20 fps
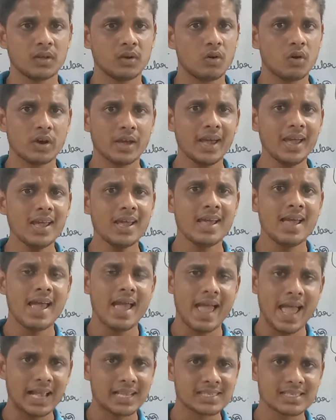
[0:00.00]
Okay,
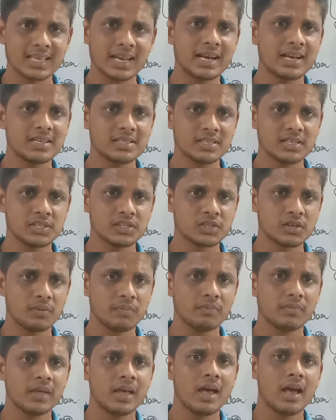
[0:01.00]
excretory
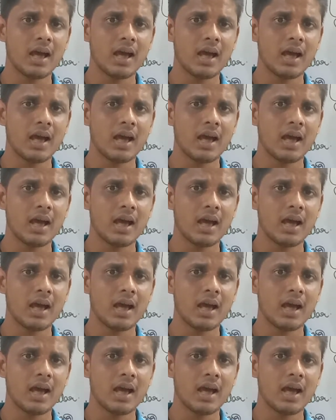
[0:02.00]
system,